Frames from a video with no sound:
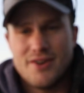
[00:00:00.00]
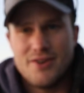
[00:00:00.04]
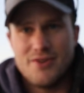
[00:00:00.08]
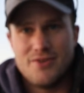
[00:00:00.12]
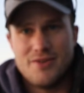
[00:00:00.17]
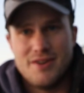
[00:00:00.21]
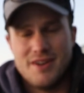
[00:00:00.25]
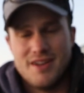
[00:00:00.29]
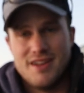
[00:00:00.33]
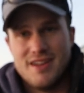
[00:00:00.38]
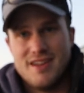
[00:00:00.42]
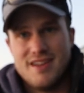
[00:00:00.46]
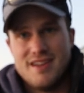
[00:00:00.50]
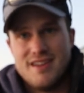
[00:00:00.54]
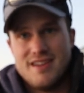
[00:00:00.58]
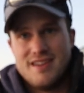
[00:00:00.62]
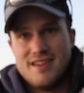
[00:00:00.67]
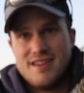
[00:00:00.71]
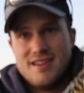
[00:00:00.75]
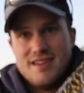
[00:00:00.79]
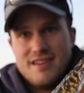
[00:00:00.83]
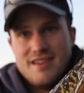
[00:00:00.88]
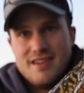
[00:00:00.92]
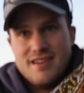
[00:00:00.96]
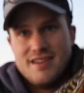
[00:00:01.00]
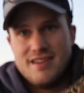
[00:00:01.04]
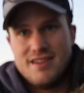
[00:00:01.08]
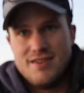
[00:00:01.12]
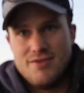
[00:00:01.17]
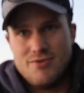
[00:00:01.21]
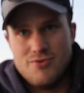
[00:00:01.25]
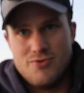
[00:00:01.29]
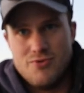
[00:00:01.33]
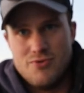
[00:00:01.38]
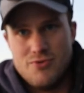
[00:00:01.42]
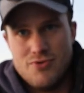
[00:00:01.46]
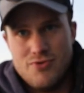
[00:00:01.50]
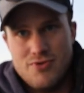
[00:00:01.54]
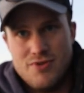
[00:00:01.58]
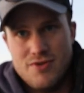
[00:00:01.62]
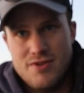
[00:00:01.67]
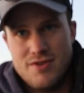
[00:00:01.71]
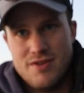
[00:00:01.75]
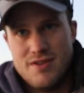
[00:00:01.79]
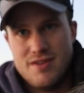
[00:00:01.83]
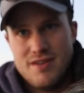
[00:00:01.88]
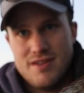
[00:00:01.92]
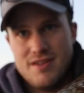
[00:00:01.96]
go. Oof.
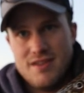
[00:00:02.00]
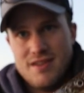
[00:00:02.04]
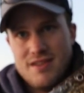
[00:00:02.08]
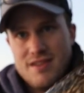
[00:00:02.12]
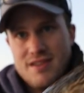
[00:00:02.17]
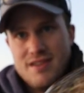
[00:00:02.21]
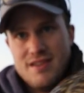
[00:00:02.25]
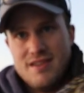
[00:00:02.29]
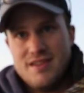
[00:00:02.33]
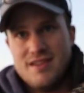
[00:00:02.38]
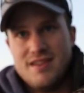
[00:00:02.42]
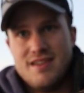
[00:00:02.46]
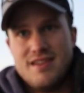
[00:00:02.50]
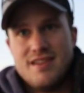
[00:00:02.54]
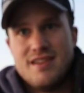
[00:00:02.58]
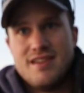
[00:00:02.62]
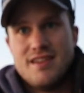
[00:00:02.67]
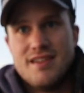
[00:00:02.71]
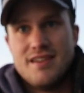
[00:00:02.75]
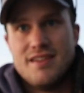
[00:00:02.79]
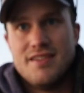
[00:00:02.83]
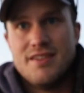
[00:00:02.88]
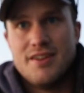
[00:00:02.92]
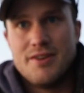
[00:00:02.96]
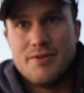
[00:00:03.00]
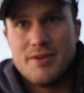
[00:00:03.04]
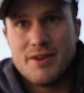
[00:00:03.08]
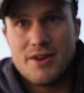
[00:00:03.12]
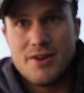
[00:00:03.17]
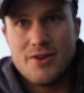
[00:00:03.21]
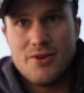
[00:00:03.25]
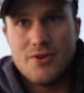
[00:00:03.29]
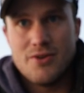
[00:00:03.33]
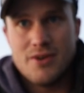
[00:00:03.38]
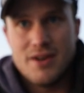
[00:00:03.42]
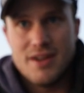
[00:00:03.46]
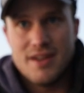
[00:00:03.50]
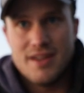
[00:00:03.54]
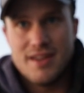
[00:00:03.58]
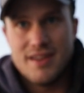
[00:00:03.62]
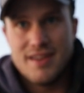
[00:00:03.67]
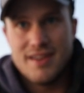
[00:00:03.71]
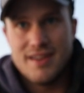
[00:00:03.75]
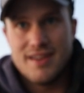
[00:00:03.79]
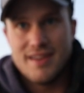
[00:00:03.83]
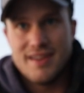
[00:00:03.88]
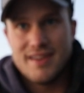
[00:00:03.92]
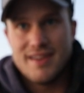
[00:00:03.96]
There we go.
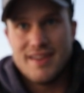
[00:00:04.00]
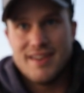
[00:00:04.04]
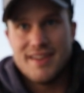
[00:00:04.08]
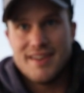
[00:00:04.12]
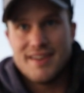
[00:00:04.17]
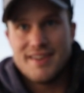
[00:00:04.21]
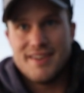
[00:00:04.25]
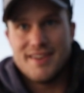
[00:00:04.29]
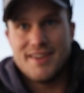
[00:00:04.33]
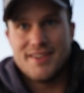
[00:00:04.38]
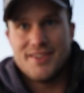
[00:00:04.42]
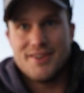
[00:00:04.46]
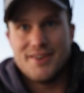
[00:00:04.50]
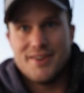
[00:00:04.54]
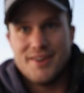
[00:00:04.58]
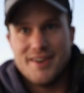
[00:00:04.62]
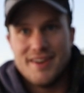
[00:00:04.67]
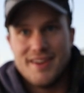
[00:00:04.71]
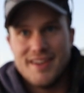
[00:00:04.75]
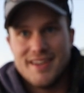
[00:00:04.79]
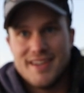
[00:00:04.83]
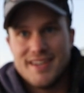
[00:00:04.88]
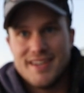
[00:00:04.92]
Another